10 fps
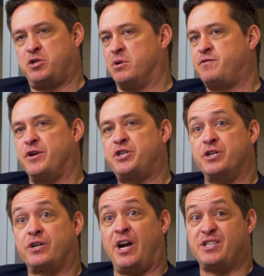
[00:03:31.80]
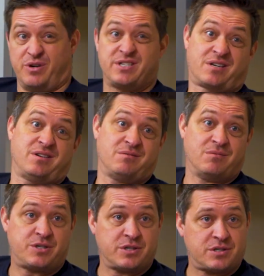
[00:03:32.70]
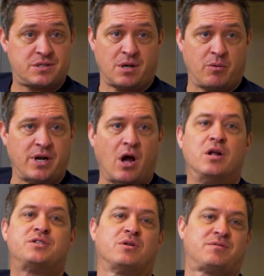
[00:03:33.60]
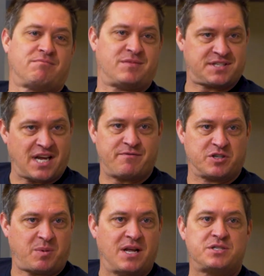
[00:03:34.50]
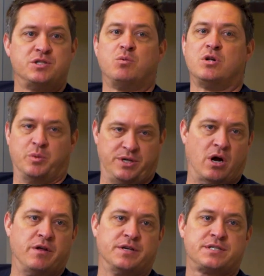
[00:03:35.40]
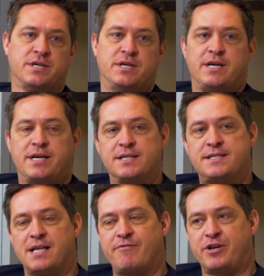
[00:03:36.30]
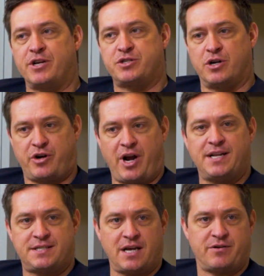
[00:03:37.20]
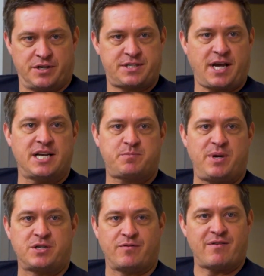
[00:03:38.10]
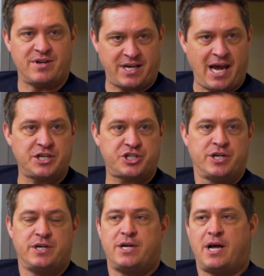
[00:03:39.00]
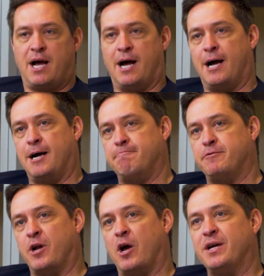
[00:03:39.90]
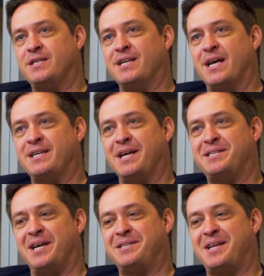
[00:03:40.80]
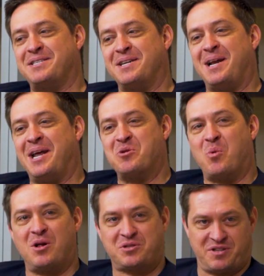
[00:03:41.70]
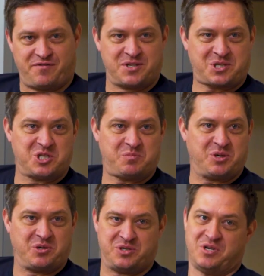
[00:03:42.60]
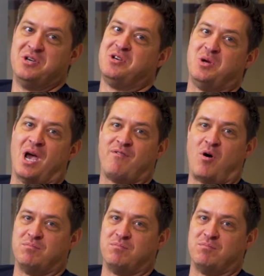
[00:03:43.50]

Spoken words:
too much friction. It creates risk, which is, we know it's not the safest place in the world. We know this in South Africa. So it creates that risk aspect of having cash. It doesn't lend well to the fiscus because you have